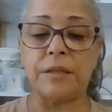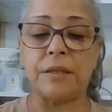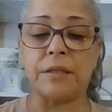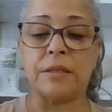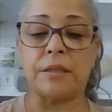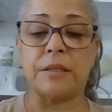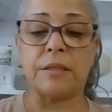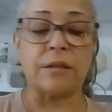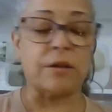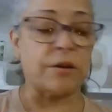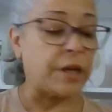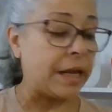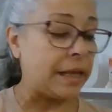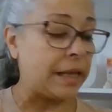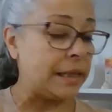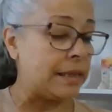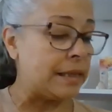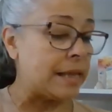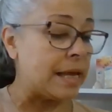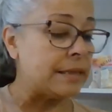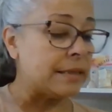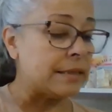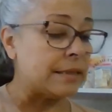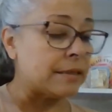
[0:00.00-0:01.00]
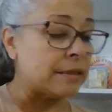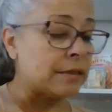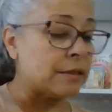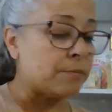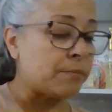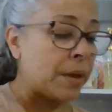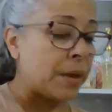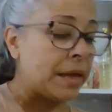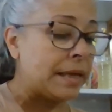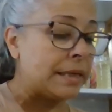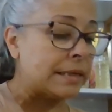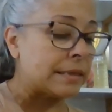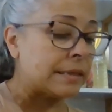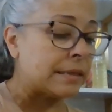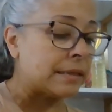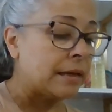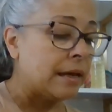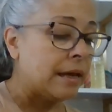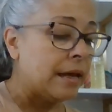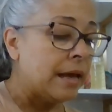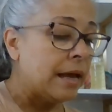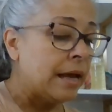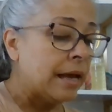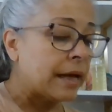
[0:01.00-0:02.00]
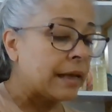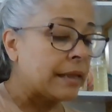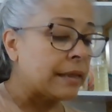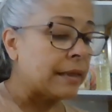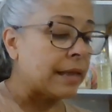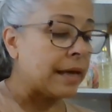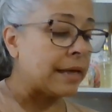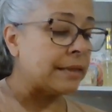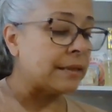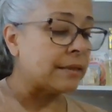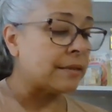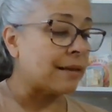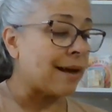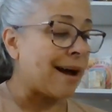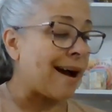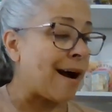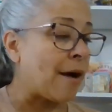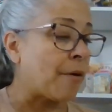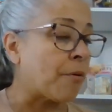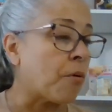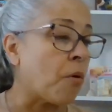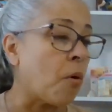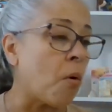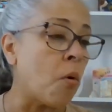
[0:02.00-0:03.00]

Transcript: This is going to cleanse the space, cleanse our